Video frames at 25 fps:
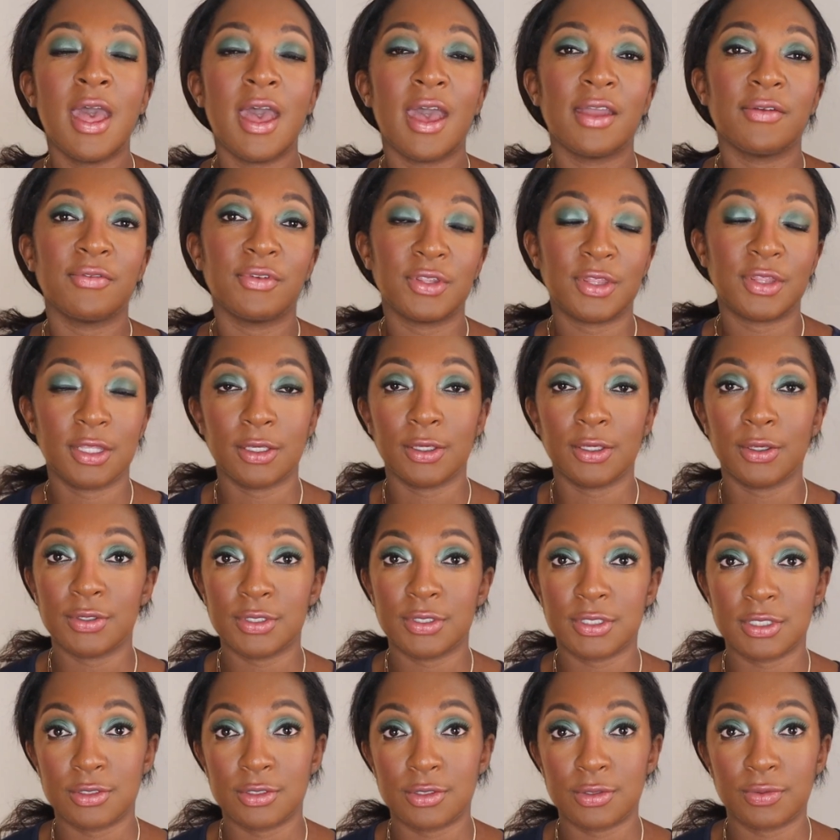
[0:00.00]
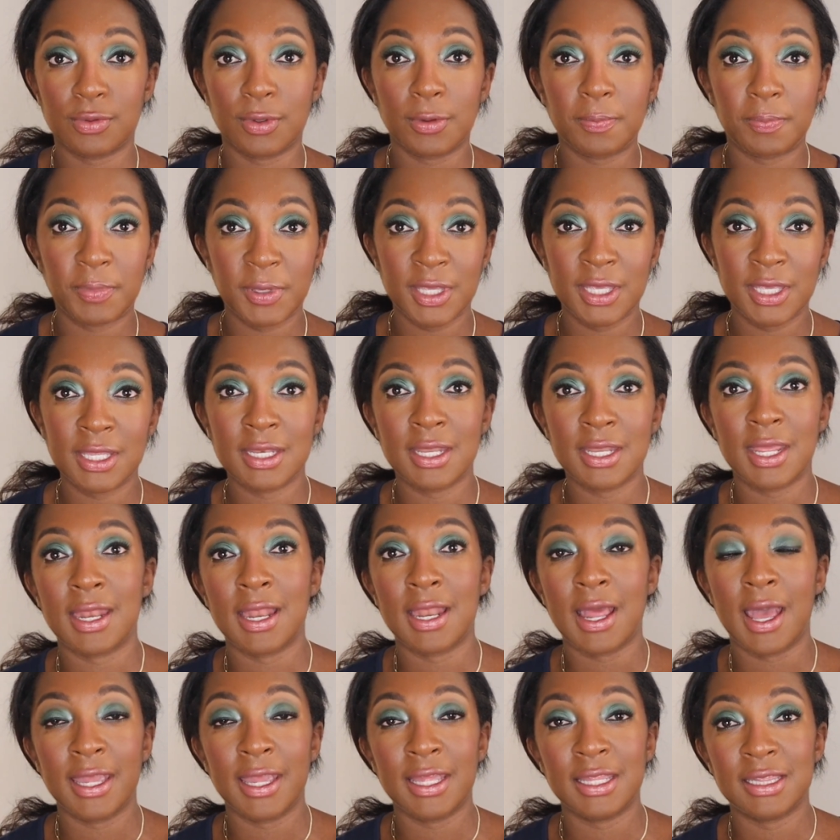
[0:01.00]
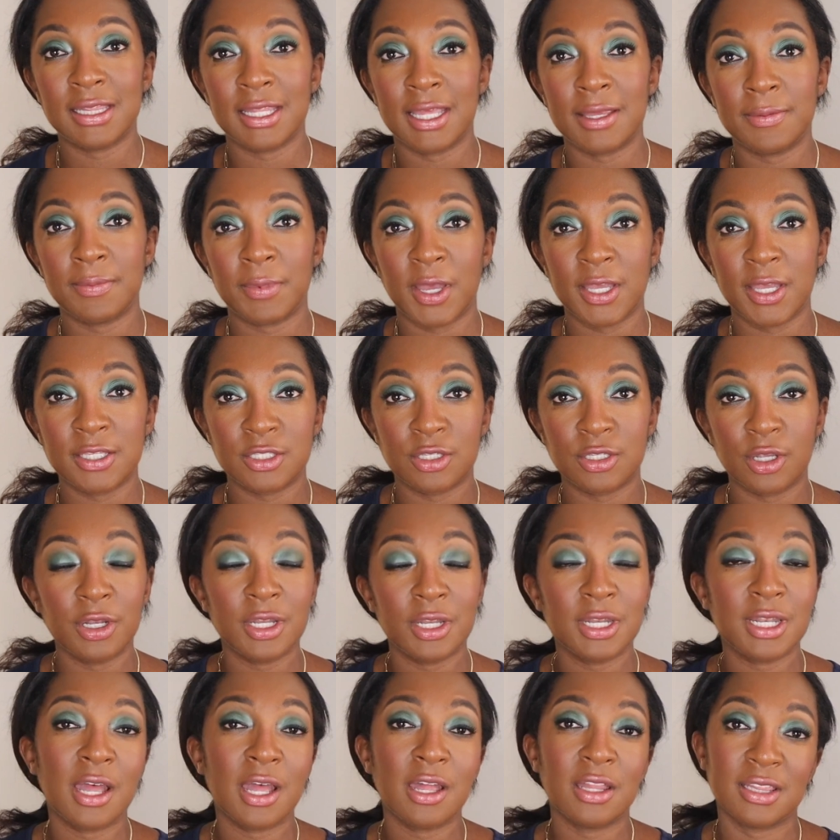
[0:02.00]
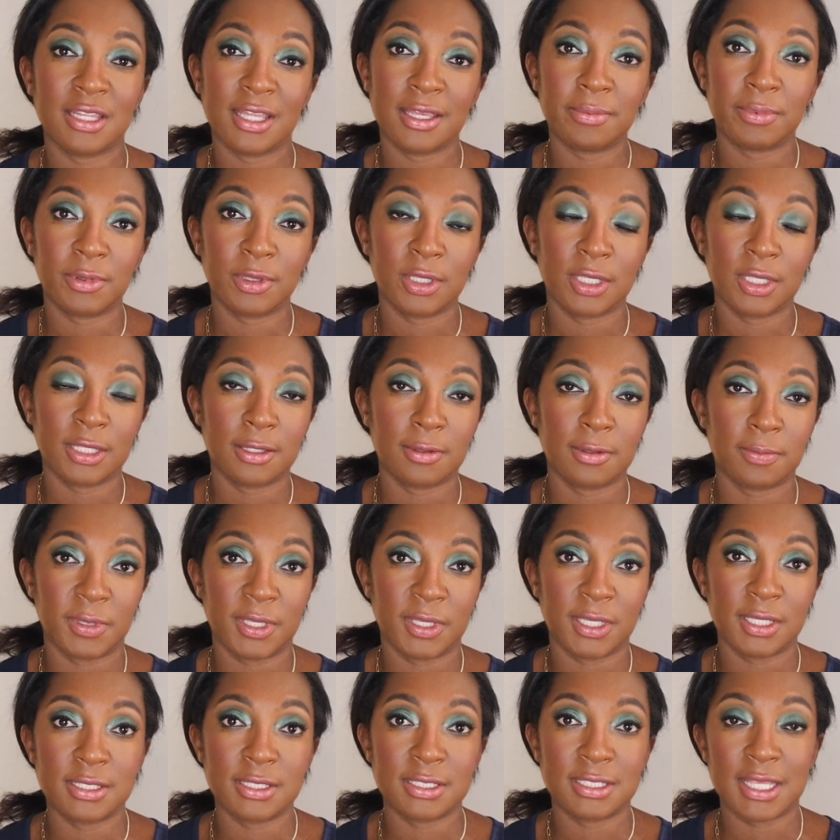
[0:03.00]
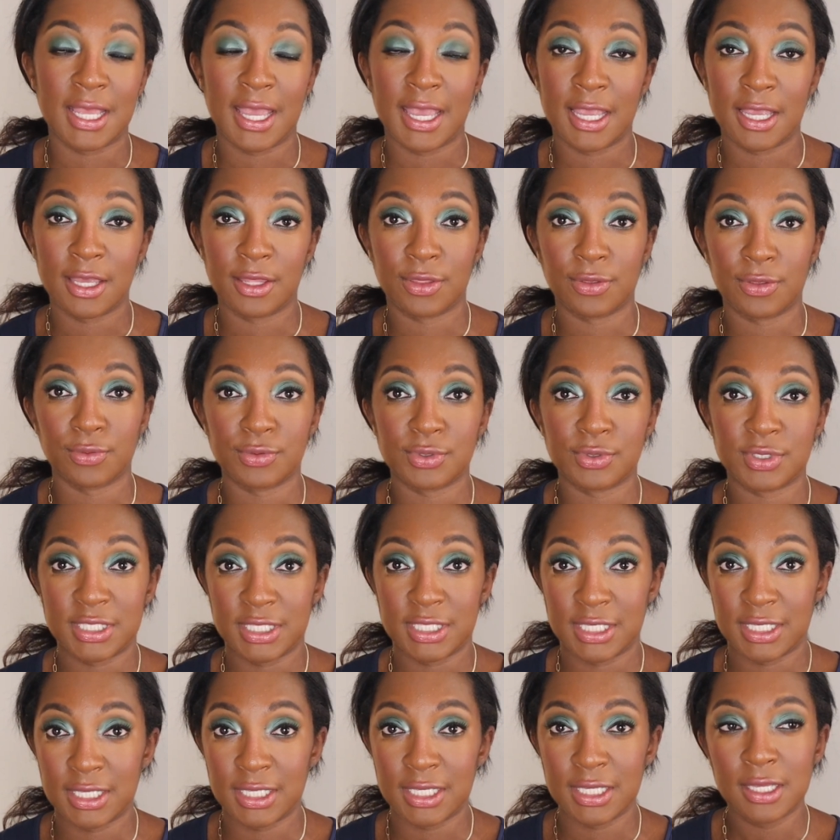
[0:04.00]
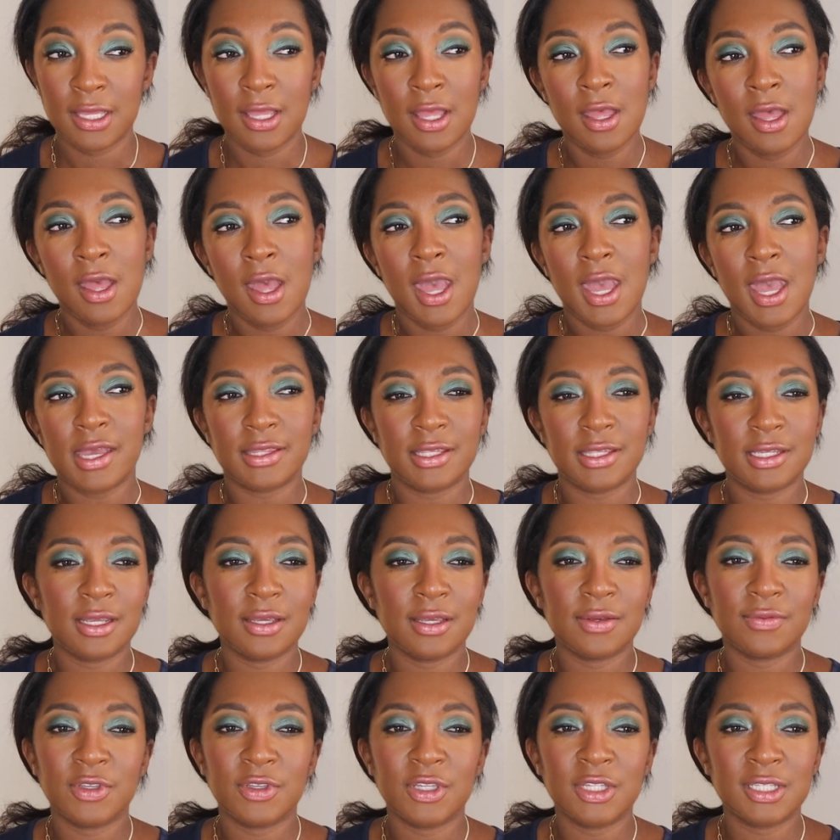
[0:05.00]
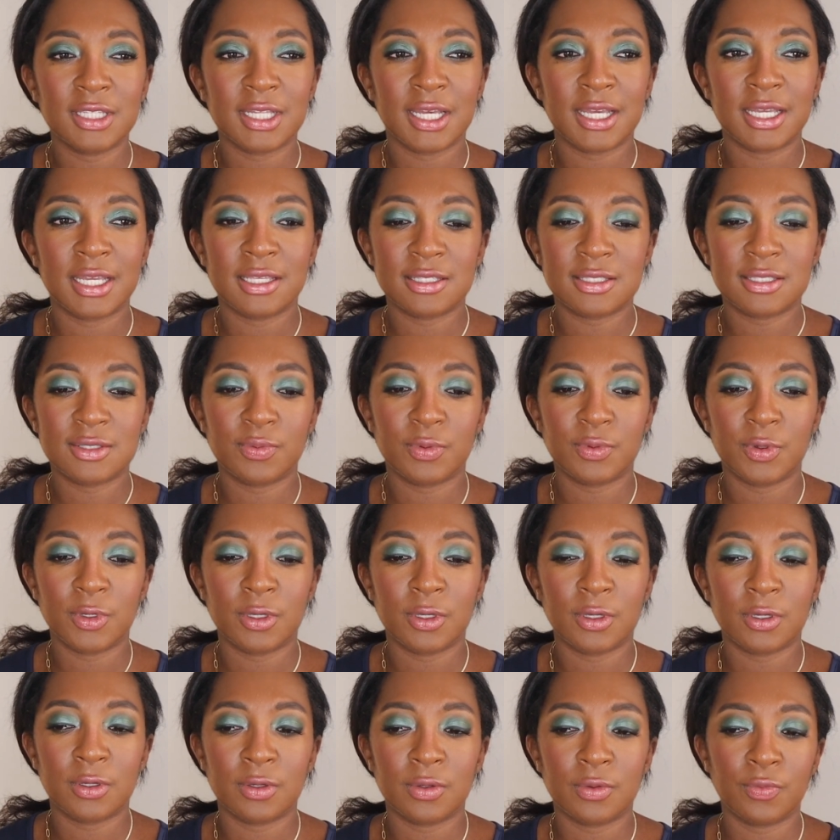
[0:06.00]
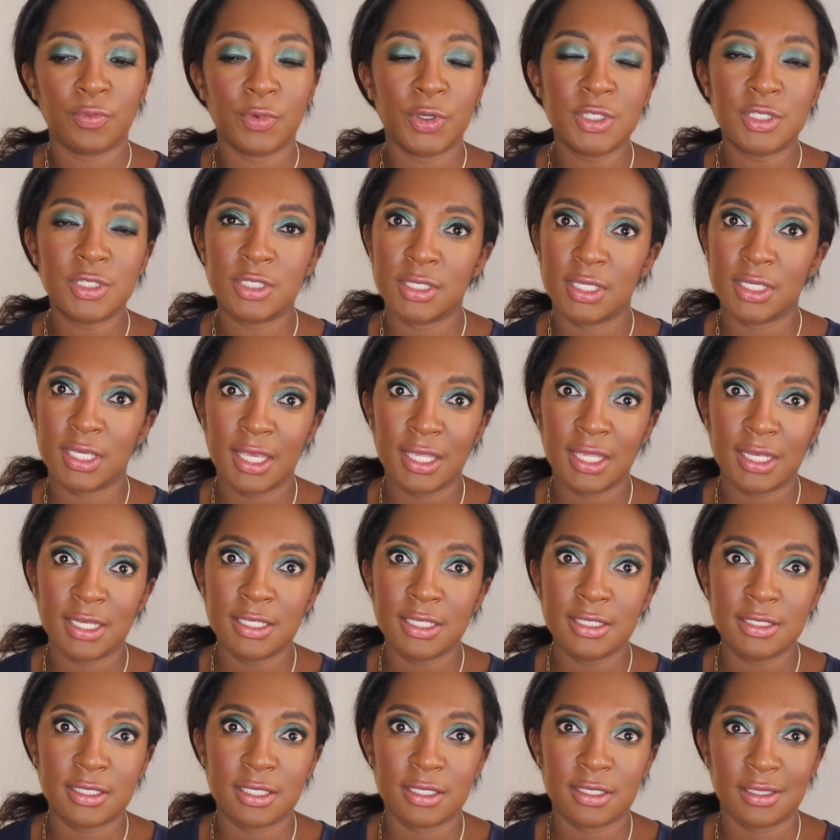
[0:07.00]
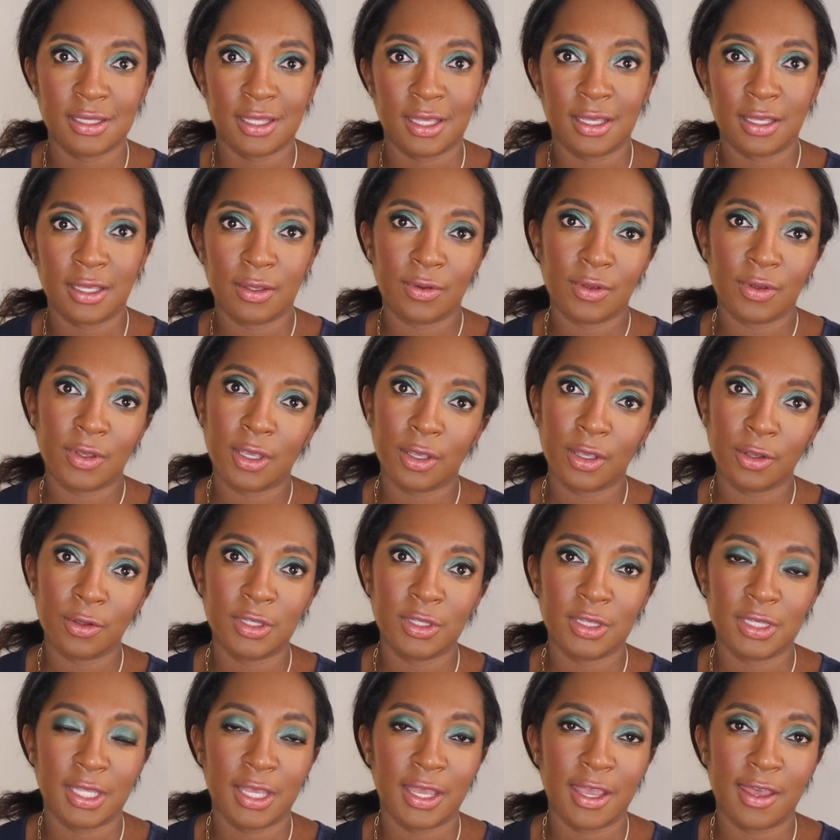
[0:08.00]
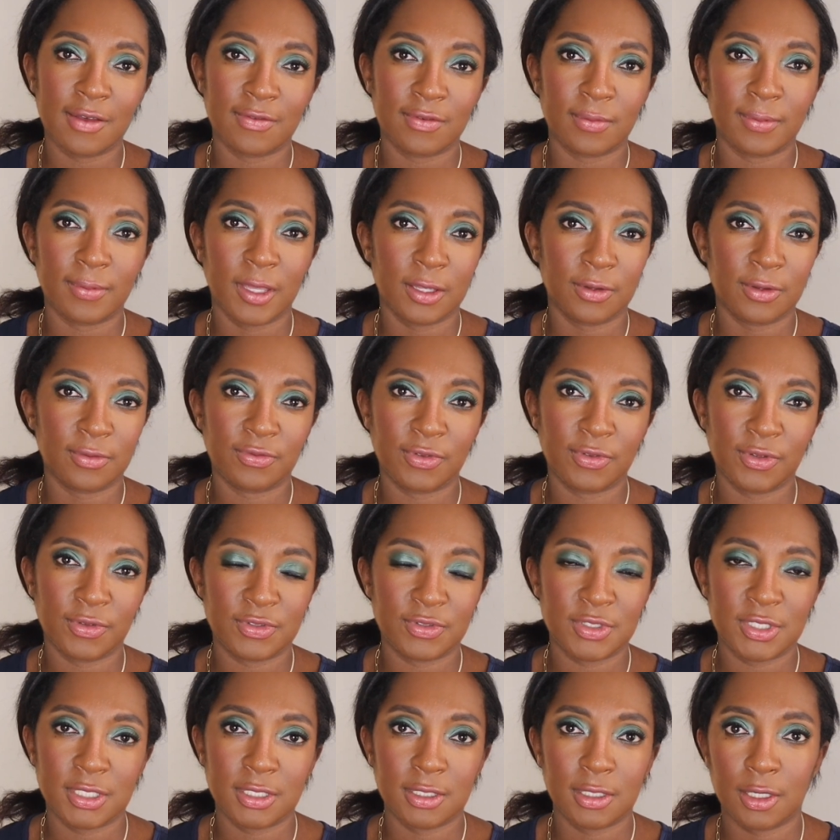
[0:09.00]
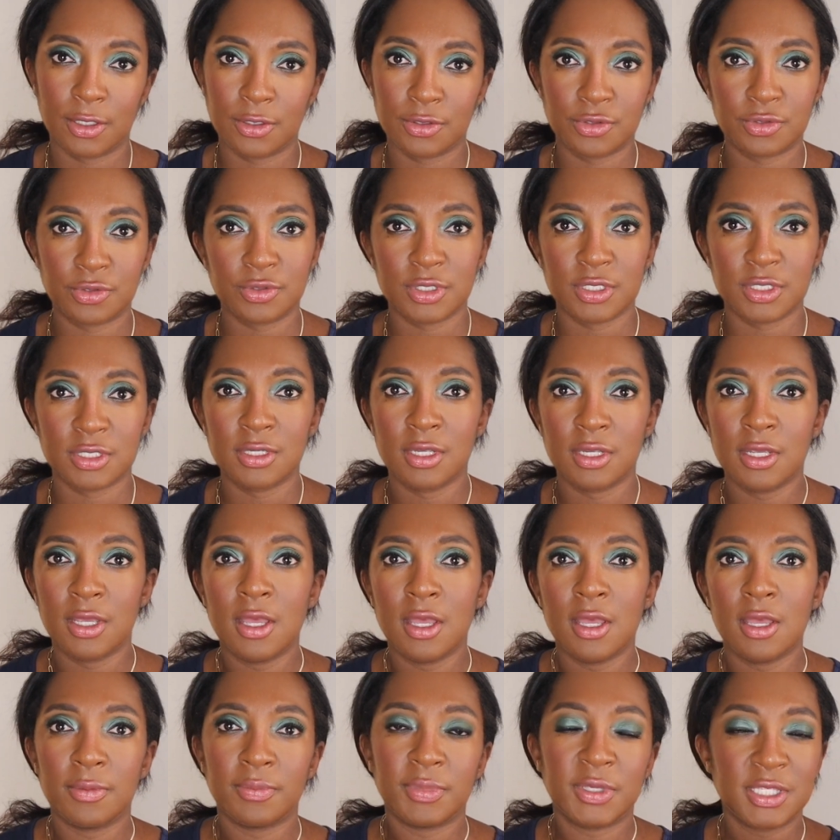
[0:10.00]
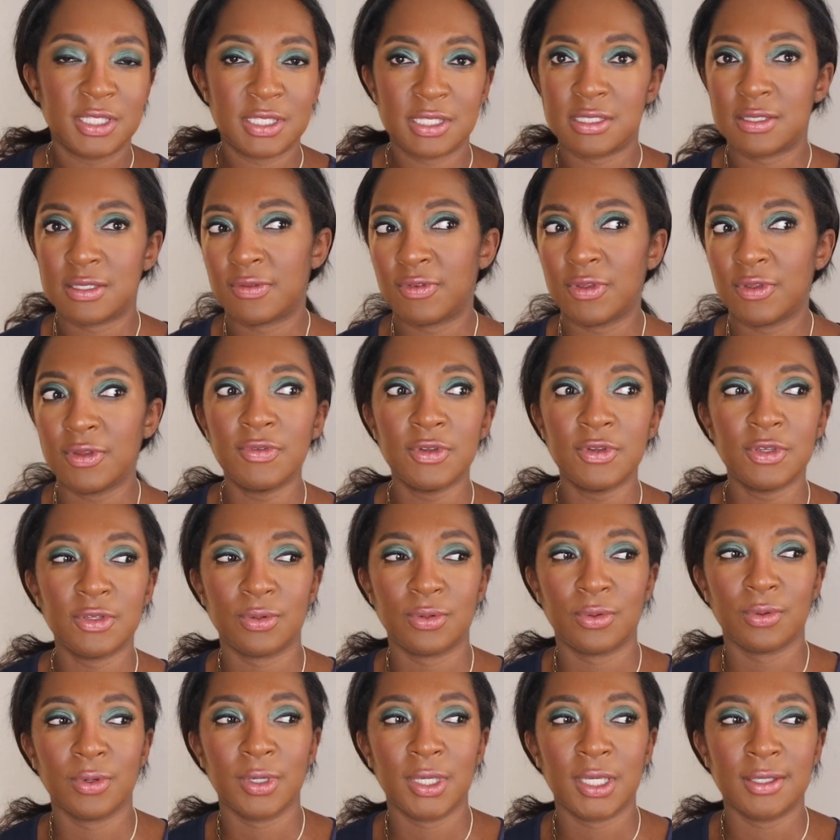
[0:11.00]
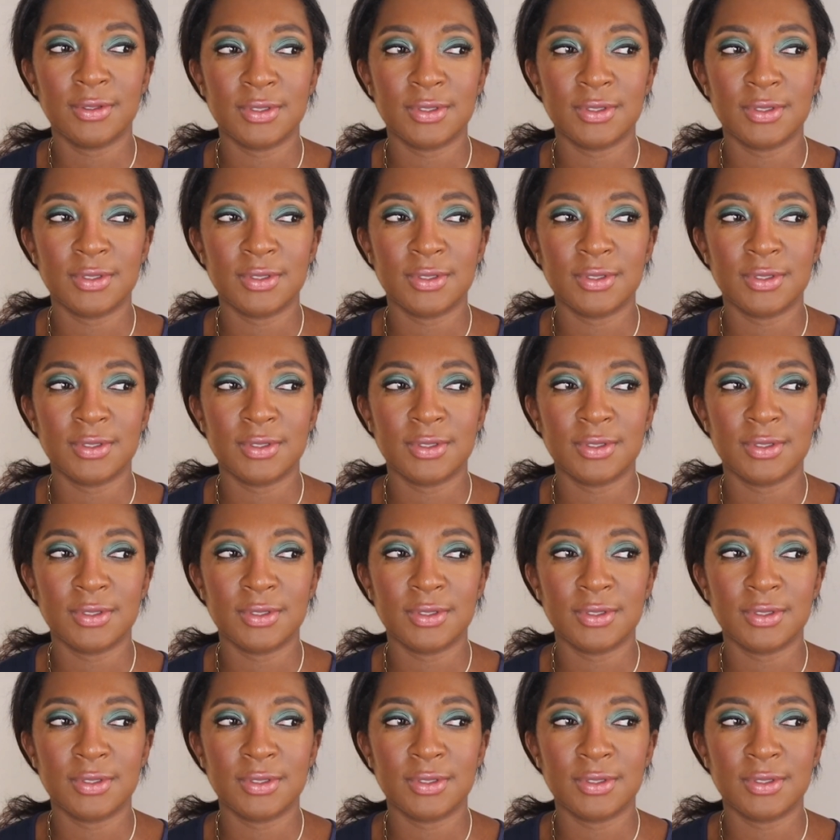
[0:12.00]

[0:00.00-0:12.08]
Everything goes into a bin, and I started out labeling the bins A through Z, and then I realized, well, once you get into like currently I have about 1,500 pieces of inventory.